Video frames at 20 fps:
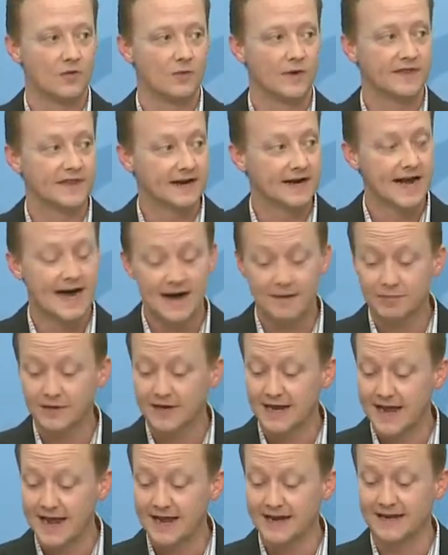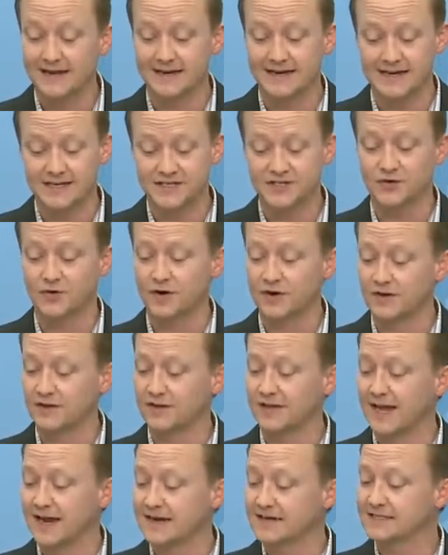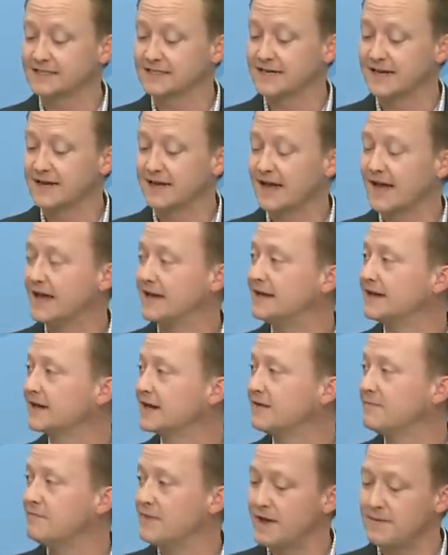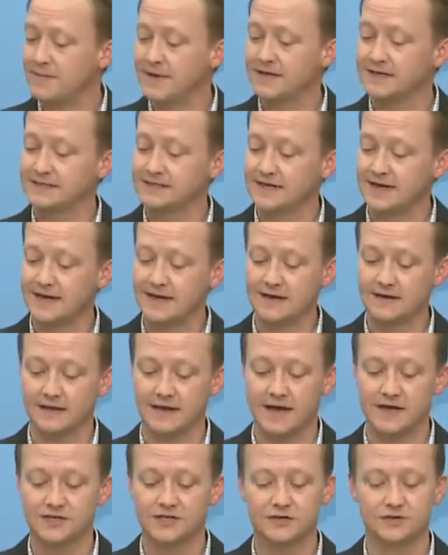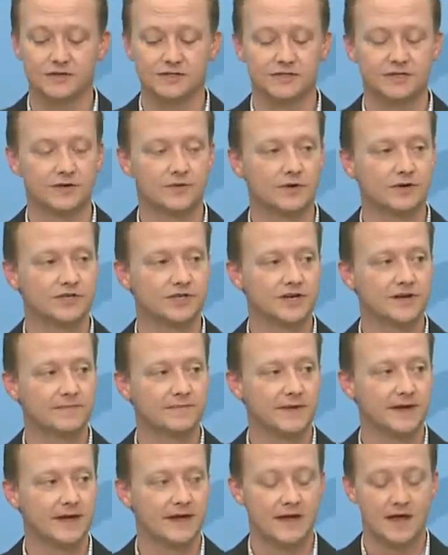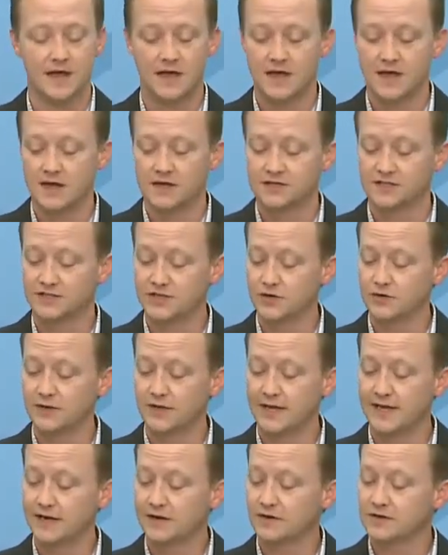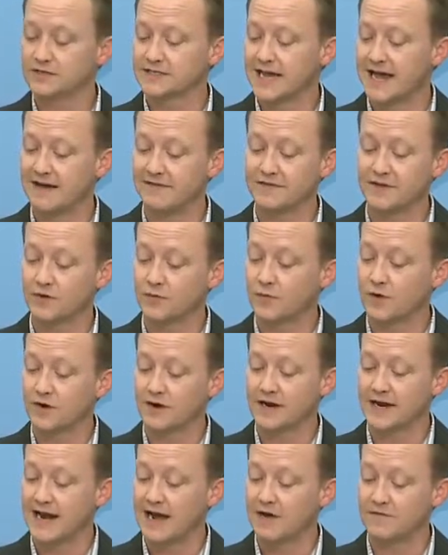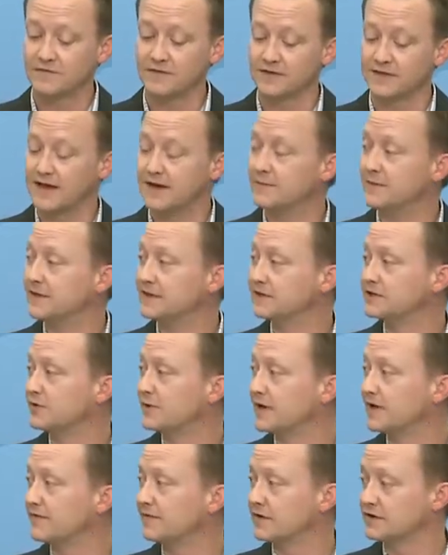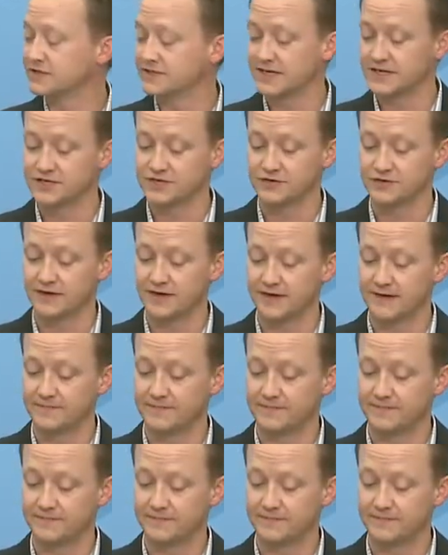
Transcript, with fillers: With a complicated historical legacy and a commitment to ecological stewardship, zoo leaders have their work cut out for them in the 21st century.